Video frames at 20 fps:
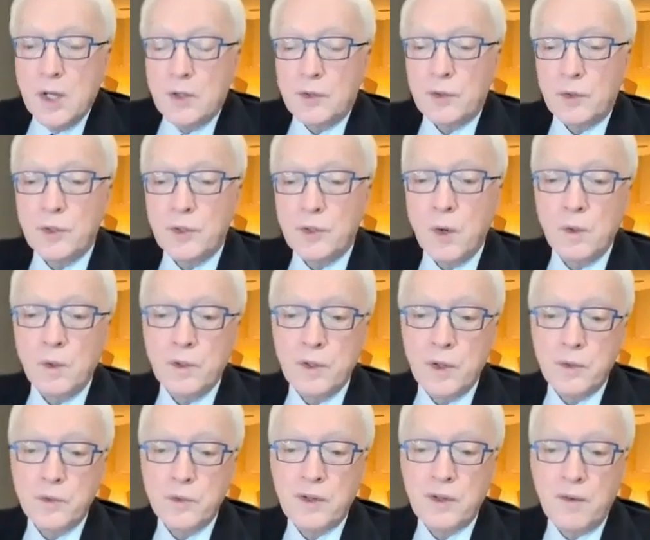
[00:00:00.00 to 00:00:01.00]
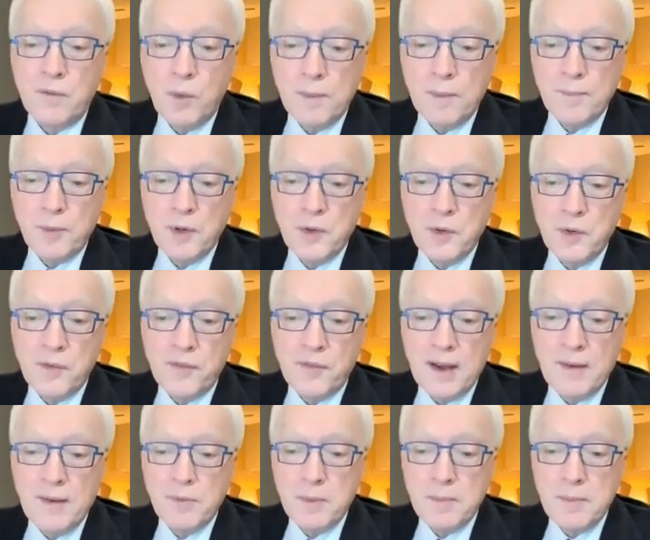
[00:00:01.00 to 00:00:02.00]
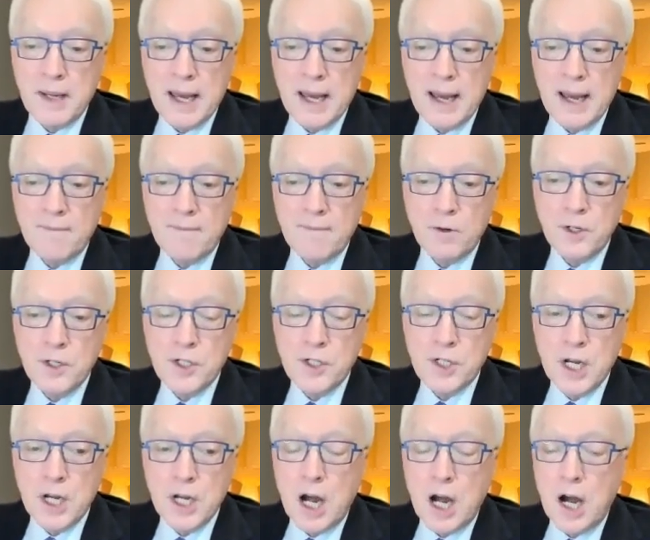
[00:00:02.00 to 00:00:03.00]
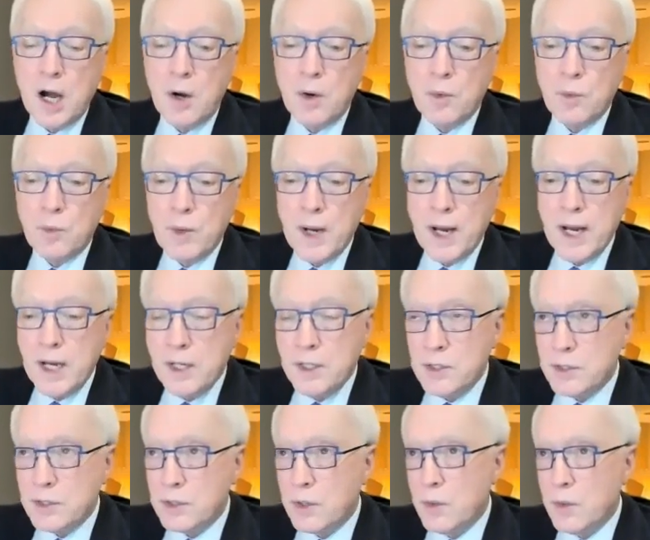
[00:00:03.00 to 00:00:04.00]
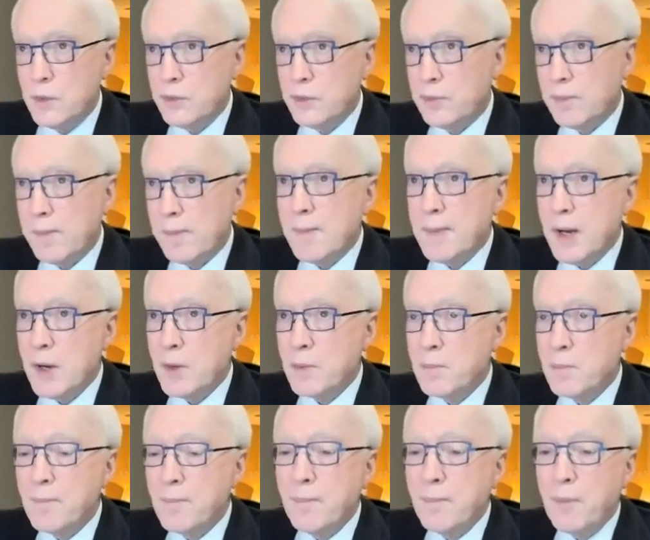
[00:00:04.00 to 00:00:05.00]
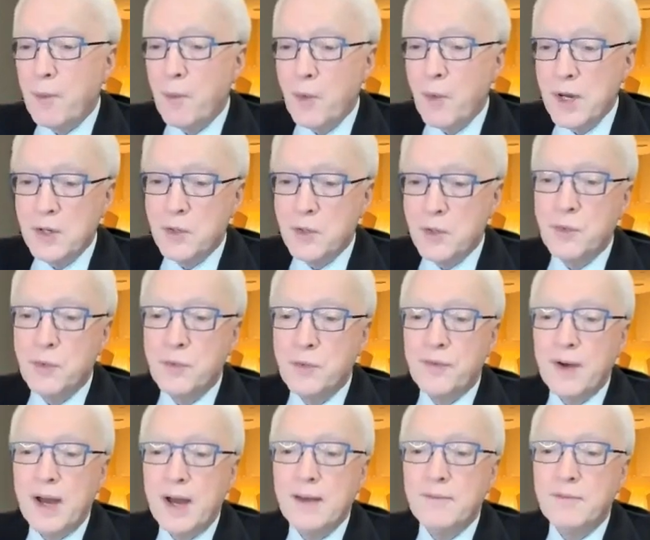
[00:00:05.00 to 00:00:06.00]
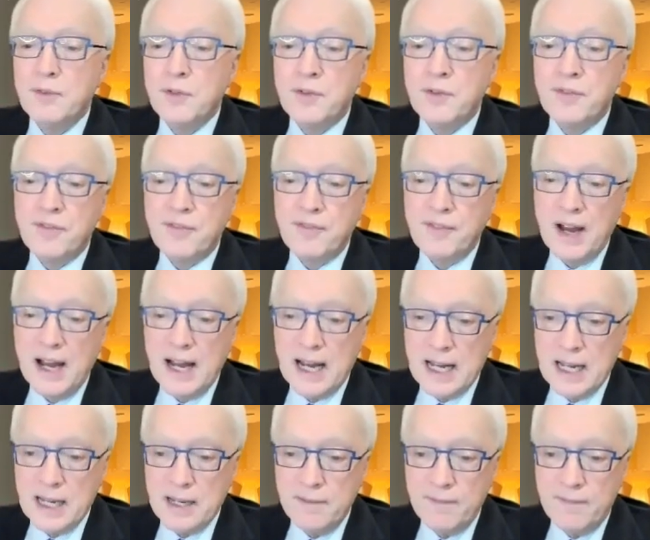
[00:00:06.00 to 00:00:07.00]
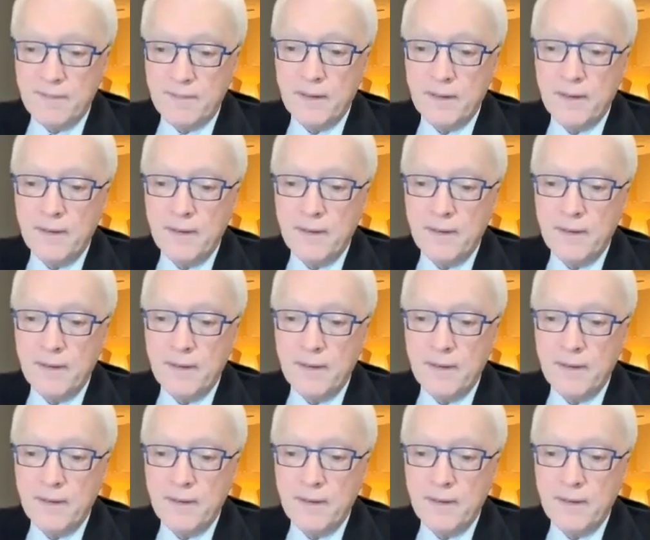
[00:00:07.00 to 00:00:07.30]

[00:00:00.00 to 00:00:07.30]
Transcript: So total dose of 1.25 would be average. Our range goes from about 0.25 to 5.